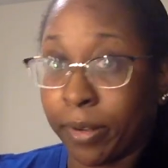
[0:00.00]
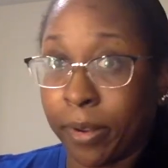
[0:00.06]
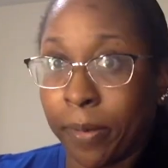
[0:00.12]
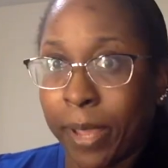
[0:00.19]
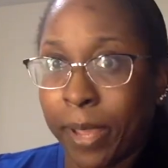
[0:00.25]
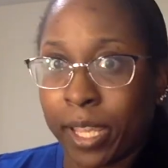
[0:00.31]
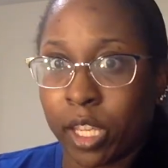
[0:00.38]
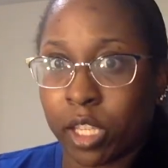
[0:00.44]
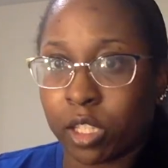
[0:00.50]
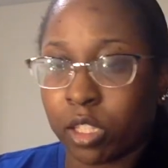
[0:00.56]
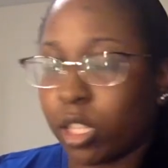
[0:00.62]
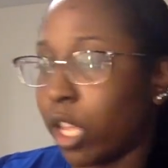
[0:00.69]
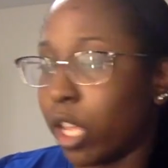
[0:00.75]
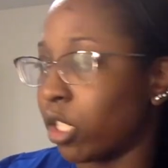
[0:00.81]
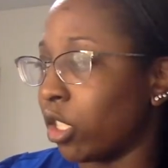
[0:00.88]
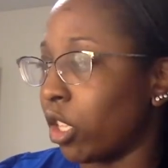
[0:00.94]
I guess
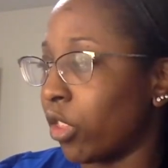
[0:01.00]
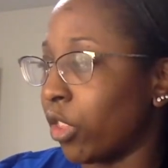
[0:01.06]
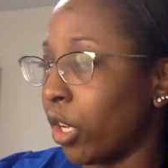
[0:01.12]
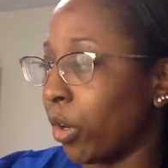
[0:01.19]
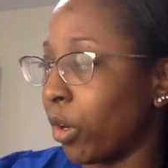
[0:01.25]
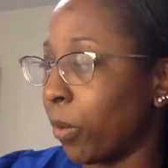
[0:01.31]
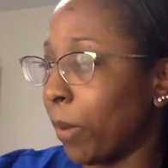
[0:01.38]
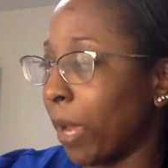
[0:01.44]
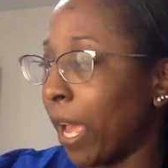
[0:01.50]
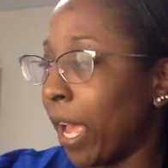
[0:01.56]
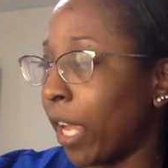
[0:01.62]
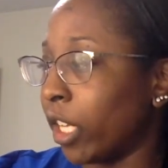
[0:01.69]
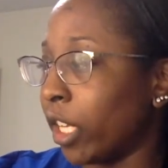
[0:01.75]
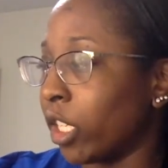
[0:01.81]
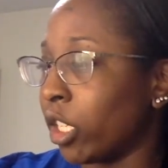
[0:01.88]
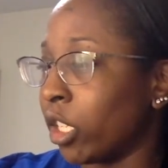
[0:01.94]
that's the theory
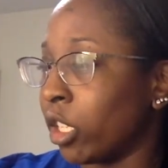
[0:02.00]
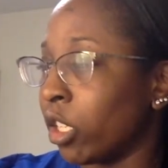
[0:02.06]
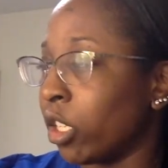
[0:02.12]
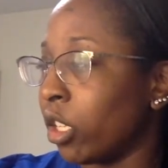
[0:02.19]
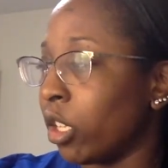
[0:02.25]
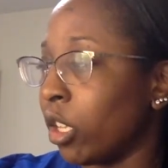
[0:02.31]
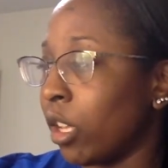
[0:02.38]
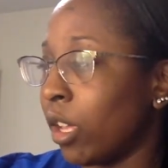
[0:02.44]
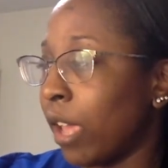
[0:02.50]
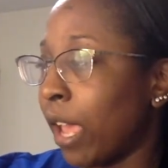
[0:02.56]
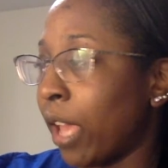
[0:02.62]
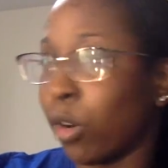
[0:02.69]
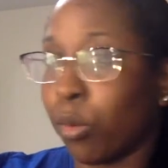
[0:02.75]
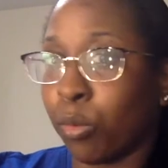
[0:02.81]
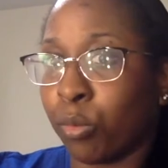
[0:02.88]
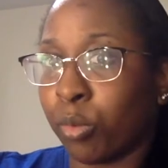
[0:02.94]
behind it. I
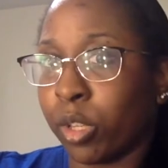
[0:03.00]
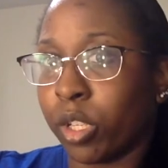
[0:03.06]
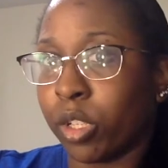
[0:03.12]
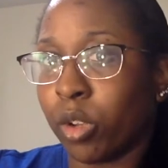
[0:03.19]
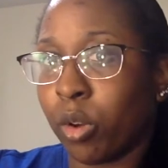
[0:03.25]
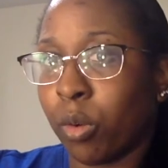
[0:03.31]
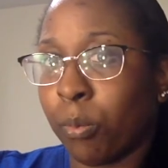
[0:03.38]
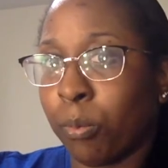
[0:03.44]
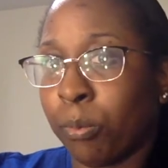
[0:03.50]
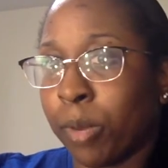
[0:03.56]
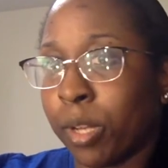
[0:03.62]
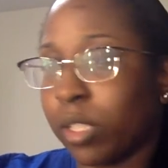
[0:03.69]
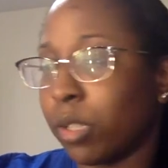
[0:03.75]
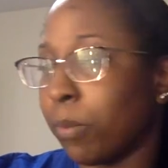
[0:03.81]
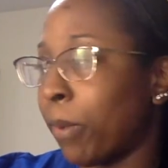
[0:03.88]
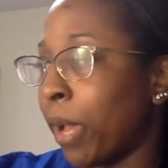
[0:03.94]
don't really know
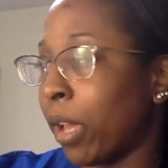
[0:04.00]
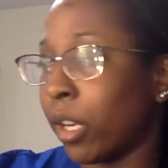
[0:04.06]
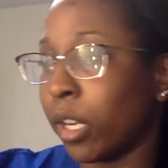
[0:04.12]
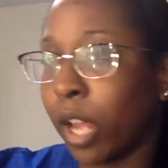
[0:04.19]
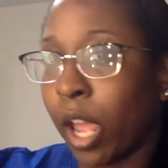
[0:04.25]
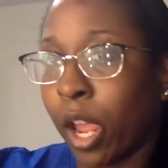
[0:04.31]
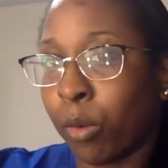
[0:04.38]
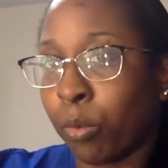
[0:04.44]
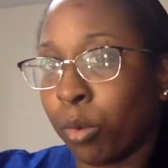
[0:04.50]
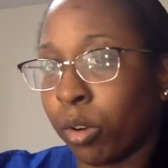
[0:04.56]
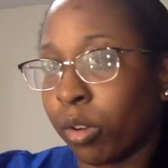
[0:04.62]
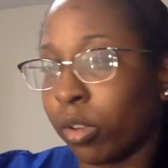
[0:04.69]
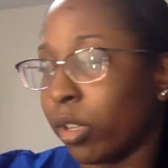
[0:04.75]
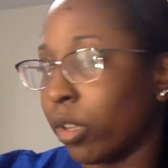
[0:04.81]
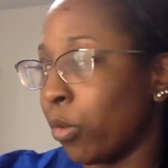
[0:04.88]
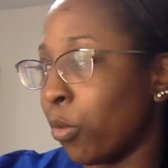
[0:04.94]
much about it. I work
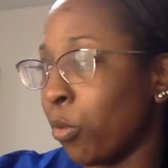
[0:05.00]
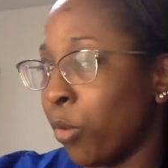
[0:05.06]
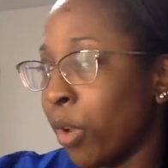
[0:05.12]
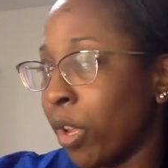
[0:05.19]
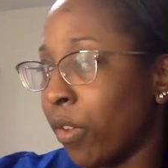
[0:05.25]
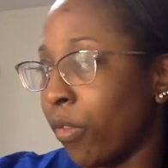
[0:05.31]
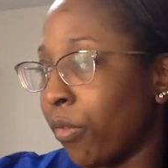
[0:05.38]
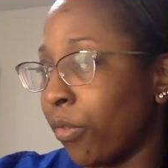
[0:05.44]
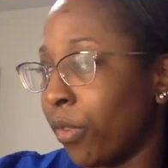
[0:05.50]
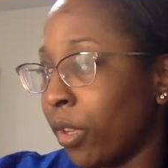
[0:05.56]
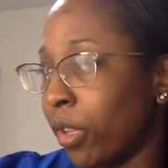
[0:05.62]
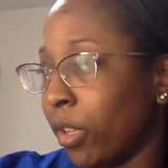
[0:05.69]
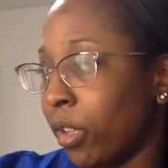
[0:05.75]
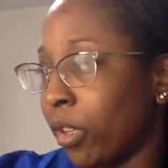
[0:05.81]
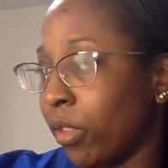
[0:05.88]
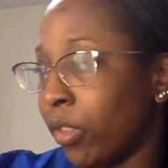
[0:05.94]
with
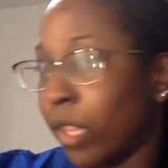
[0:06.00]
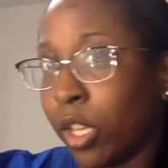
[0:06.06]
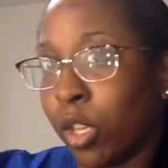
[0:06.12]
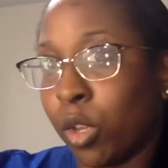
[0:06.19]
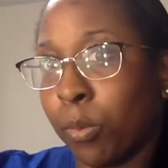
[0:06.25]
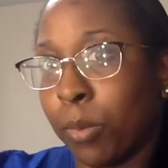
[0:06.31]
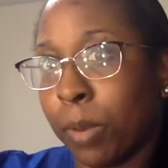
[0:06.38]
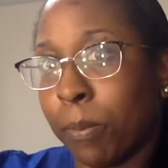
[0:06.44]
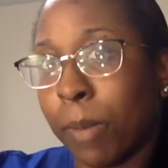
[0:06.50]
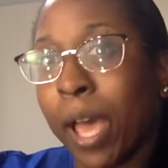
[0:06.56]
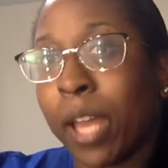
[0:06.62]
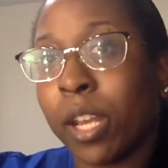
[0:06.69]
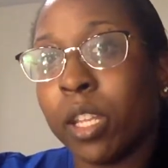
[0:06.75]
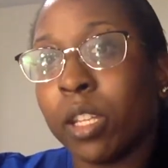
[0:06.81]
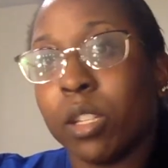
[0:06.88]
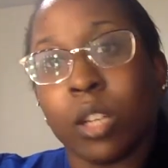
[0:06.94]
the human
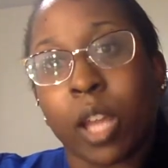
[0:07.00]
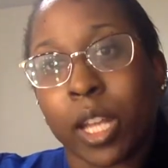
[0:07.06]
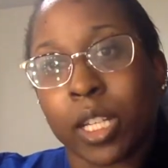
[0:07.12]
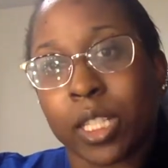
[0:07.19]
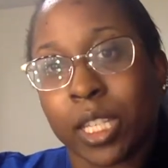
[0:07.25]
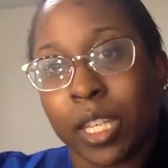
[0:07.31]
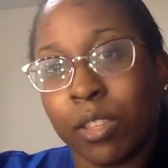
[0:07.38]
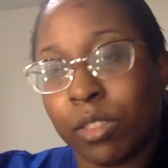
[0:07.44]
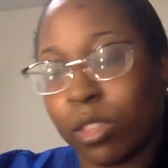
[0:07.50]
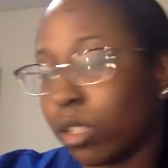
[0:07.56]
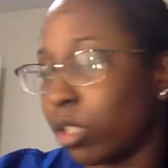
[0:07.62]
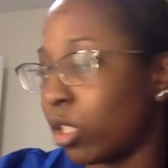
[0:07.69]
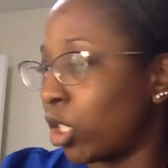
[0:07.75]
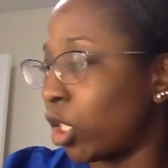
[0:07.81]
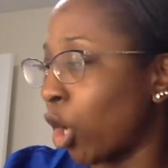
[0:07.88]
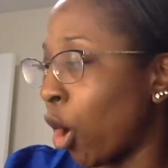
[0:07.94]
body, not teeth.
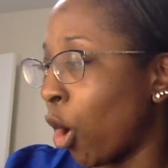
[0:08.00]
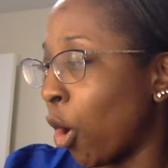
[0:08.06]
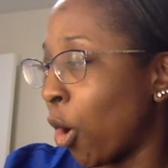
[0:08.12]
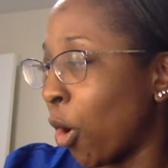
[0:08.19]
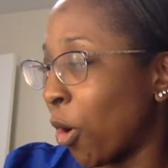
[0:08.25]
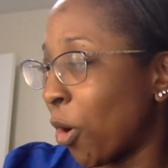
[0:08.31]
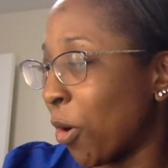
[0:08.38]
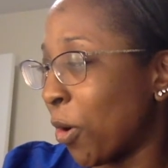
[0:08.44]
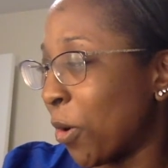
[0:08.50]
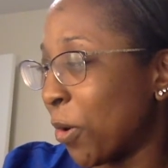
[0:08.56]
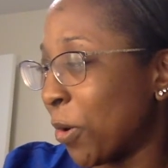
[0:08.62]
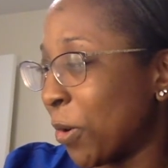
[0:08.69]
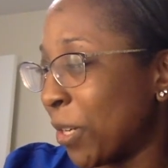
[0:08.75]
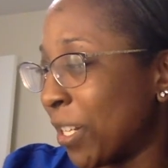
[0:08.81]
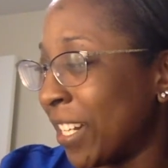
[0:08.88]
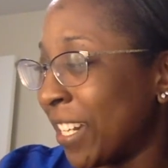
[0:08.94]
So,